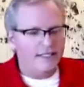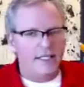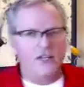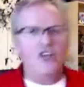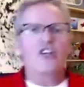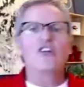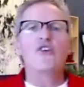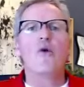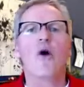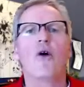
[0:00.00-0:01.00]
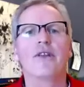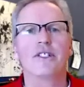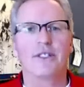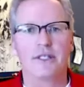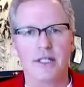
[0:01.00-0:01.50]
you can do all
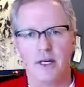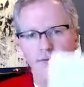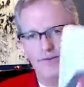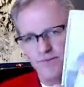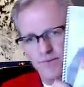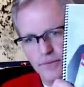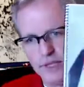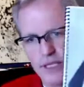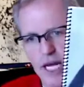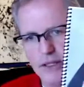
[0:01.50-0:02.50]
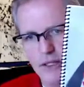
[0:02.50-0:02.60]
this yourself. You got the